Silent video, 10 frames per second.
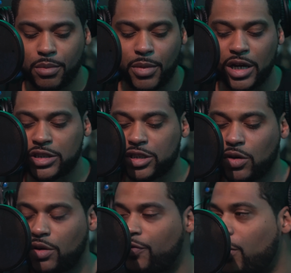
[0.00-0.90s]
my
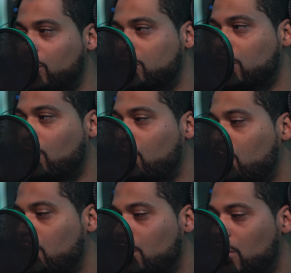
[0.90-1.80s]
show, the first show,
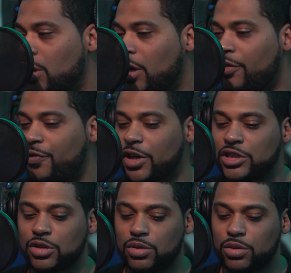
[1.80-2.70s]

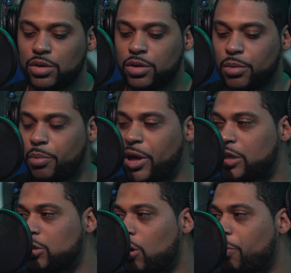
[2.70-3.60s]
official
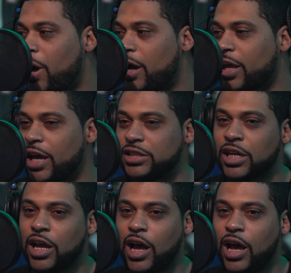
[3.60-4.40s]
Big Talk podcast.